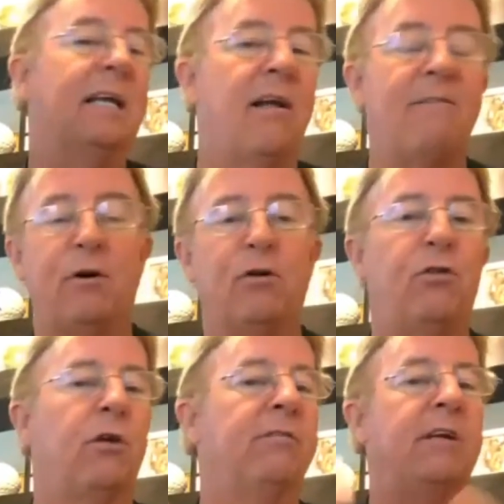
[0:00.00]
that first
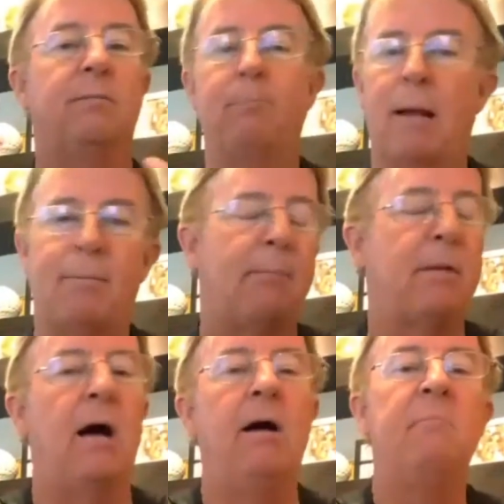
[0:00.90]
serve in, blah, blah,
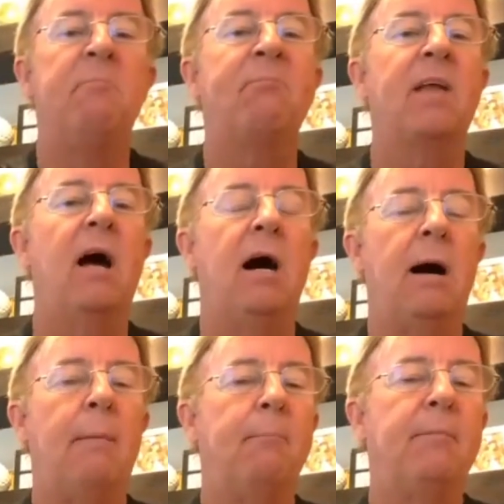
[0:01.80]

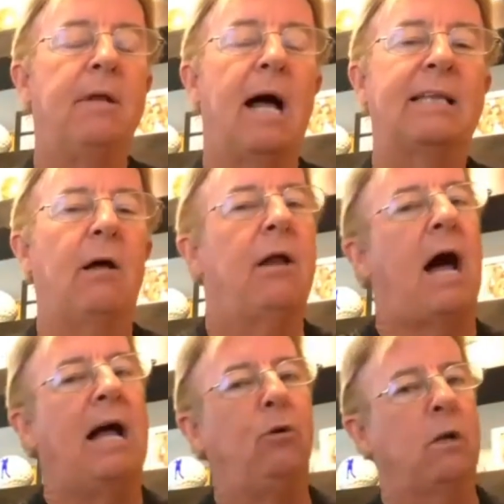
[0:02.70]
blah. Not that
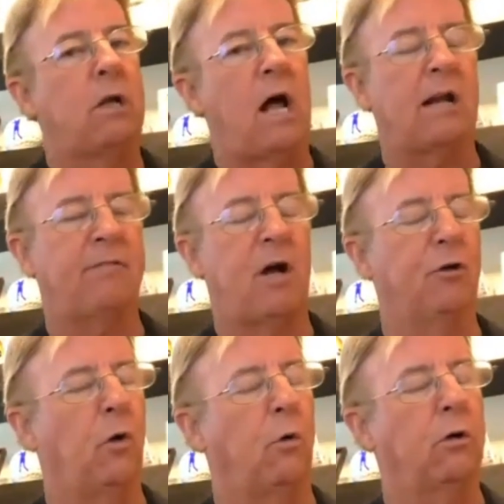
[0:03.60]
I do a lot of
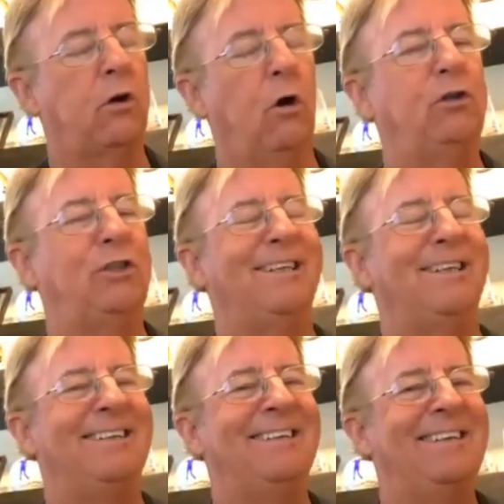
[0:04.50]
on-court
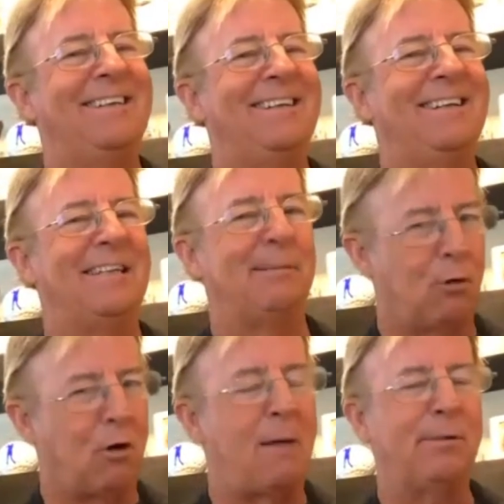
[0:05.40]
coaching. It's
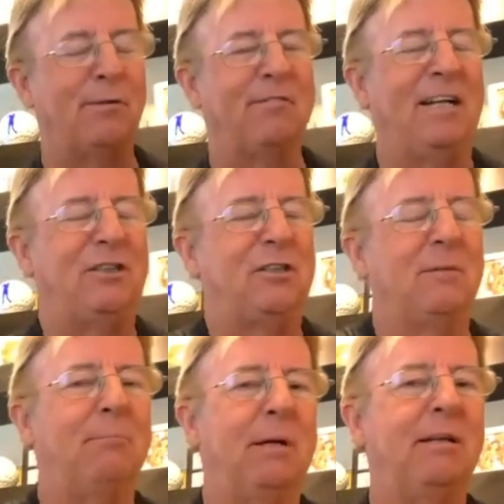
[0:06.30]
more
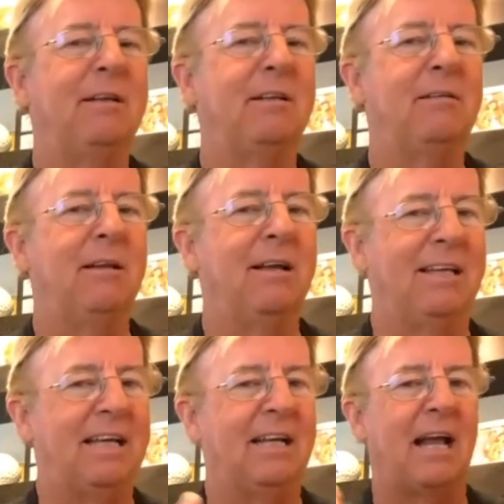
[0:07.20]
observation. But
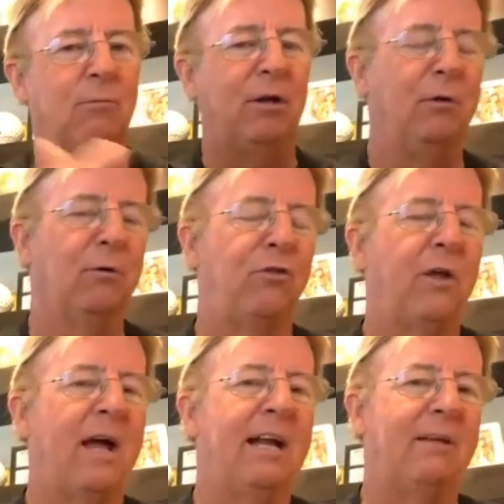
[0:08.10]
again, like what you were
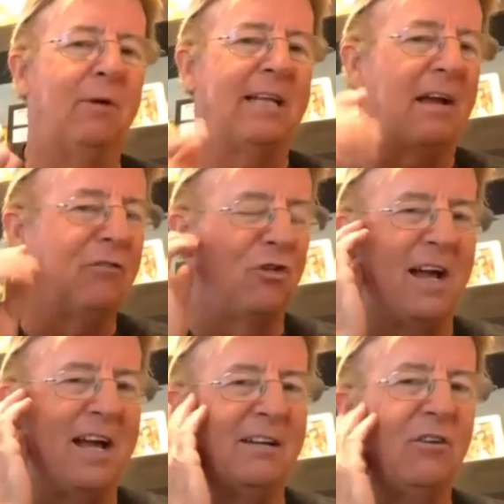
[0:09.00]
saying and what Dave was
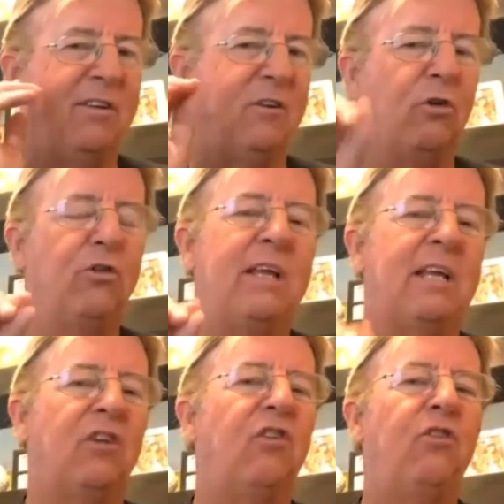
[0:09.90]
saying, those
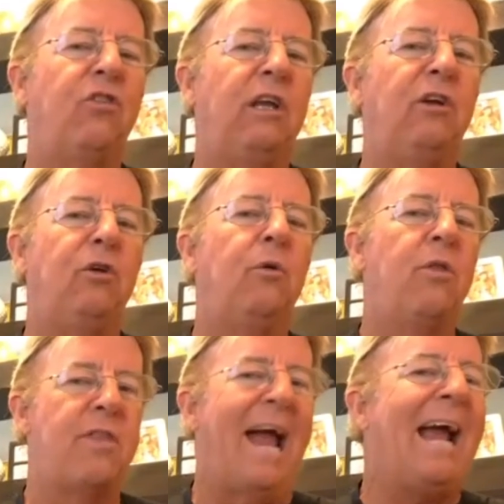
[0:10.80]
kids see you
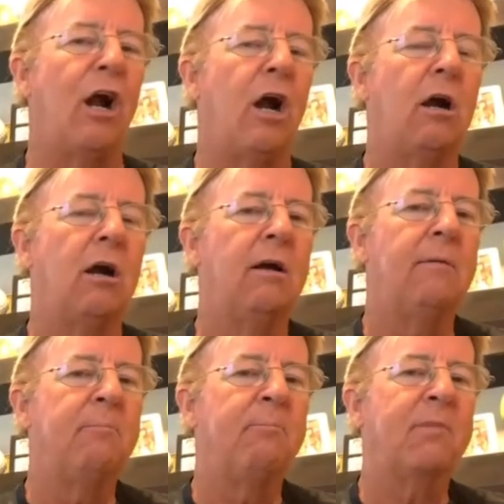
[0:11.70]
there.
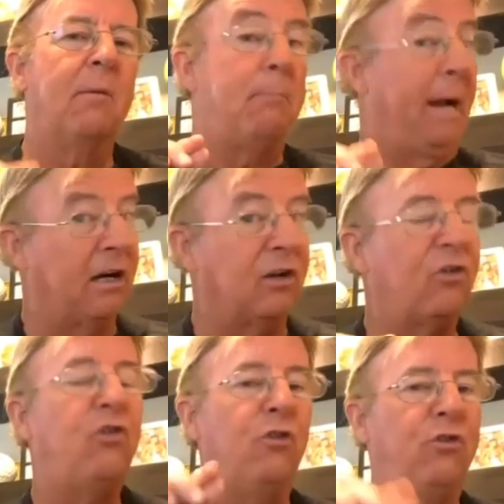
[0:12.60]

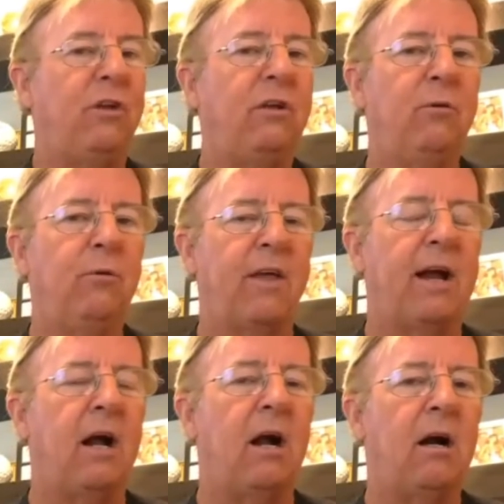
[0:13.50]
Parents see you
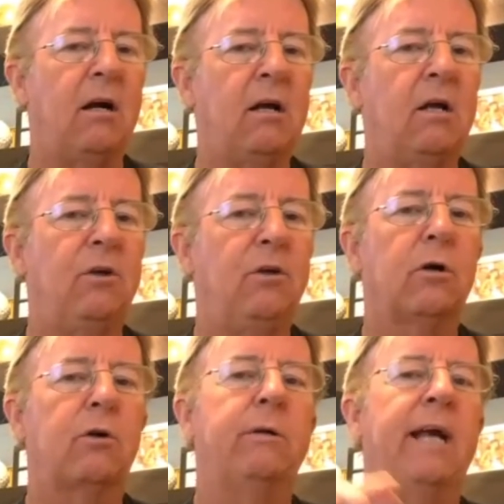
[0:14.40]
there.
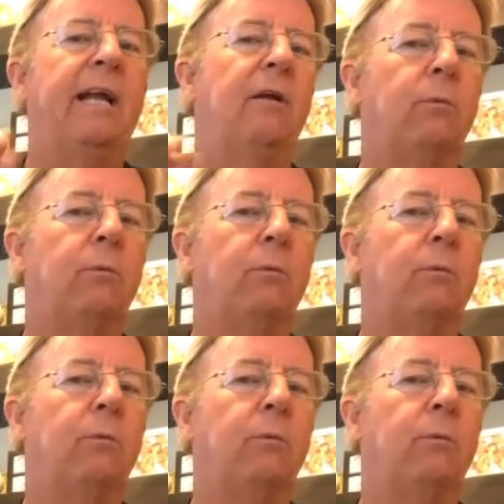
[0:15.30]
You're creating a